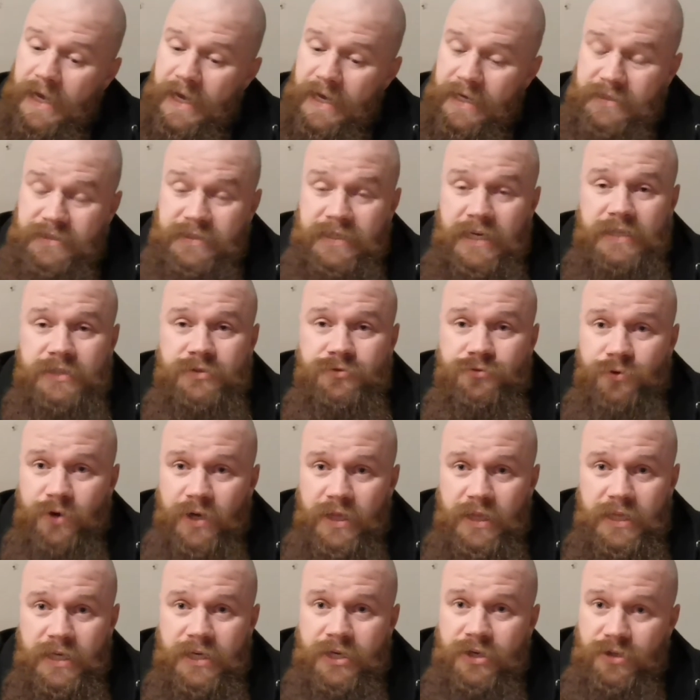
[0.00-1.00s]
It tastes
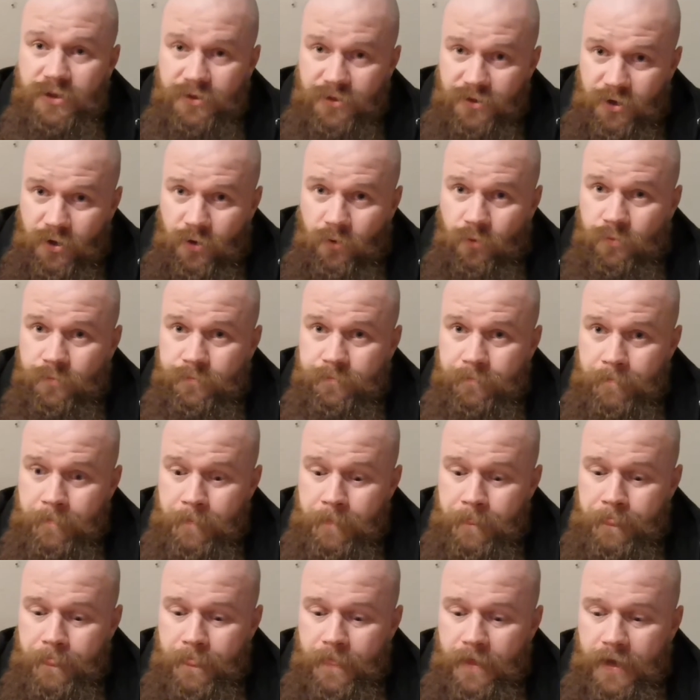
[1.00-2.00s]
really good though,
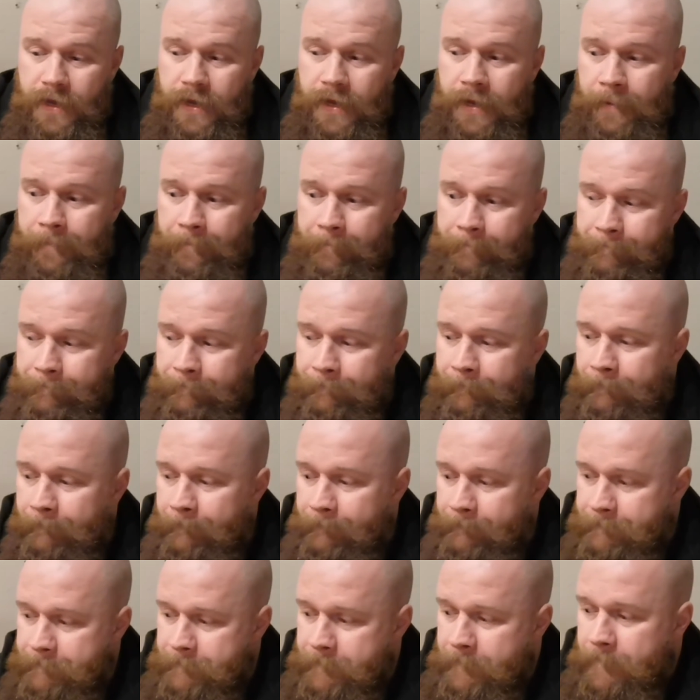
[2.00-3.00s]

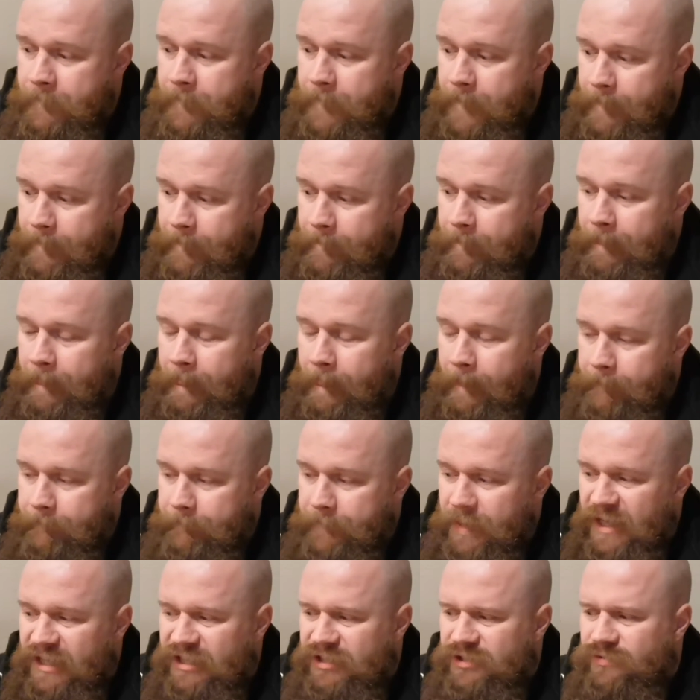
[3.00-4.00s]

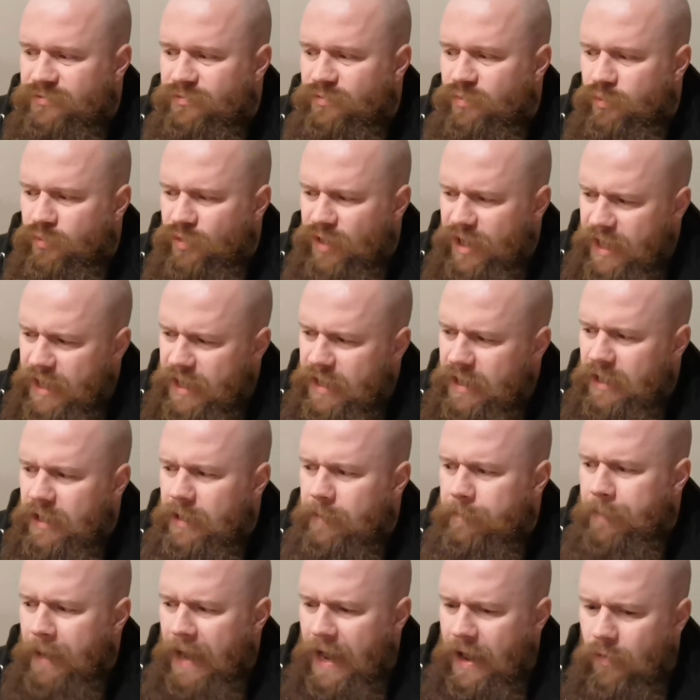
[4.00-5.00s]
but it's
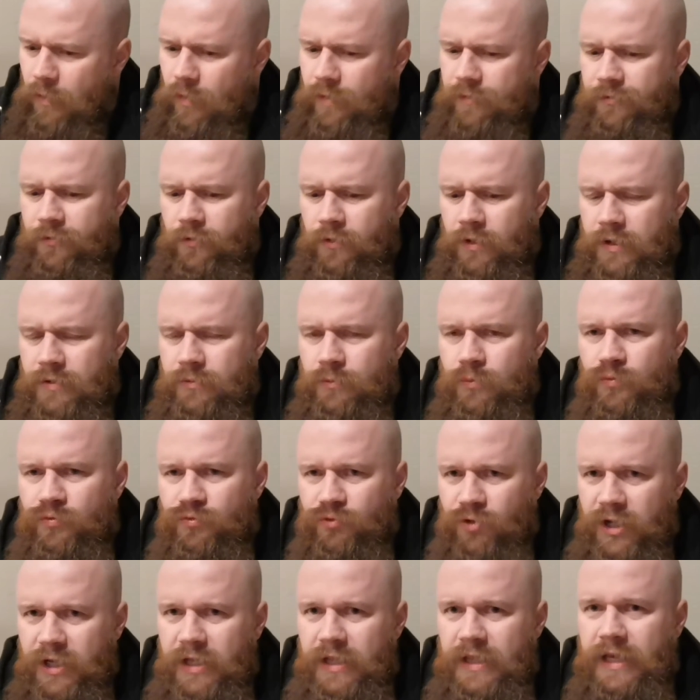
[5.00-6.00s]
really powerful
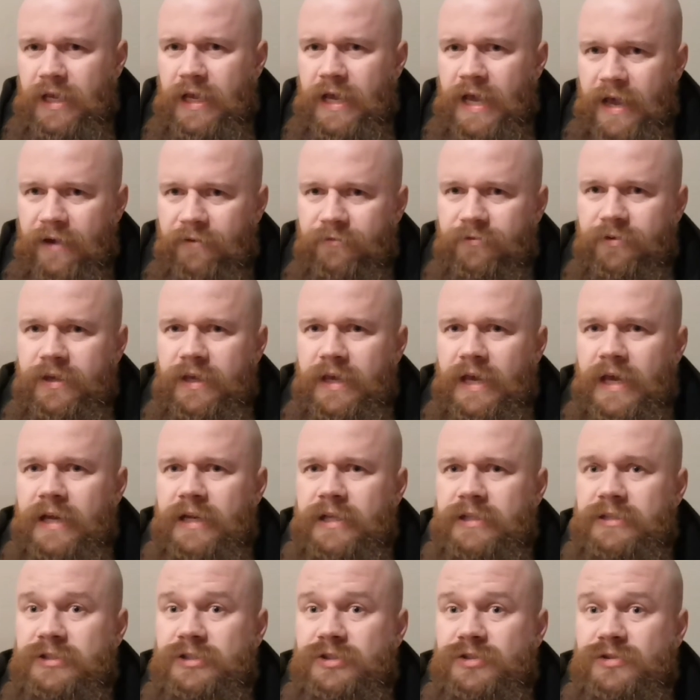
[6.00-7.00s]
and really heavy,
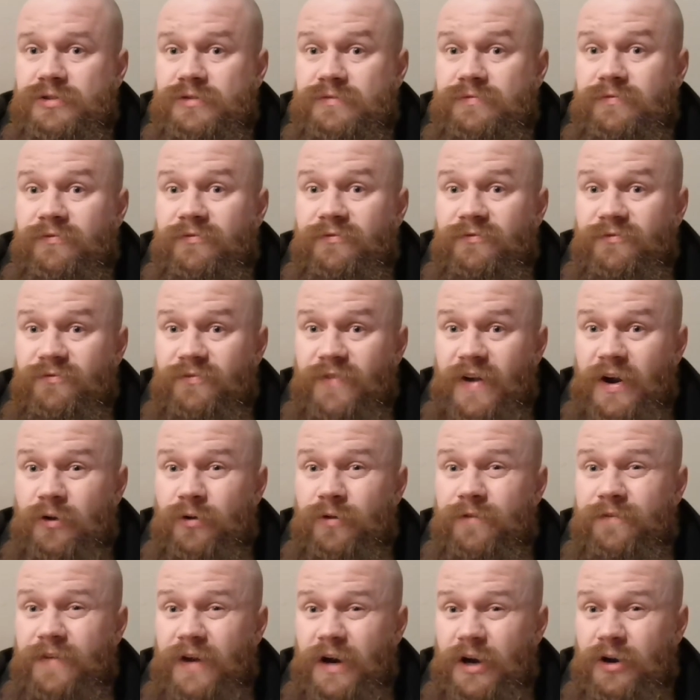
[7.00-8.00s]
and it's
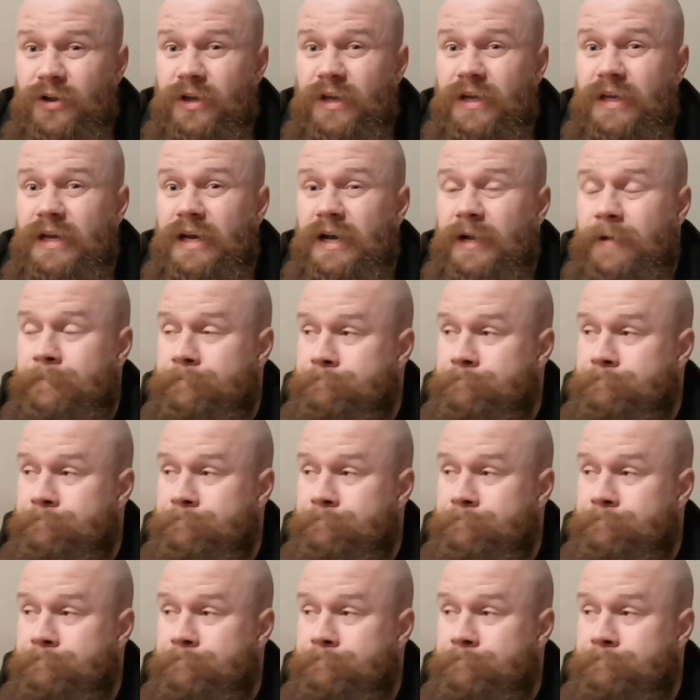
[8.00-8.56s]
very, very.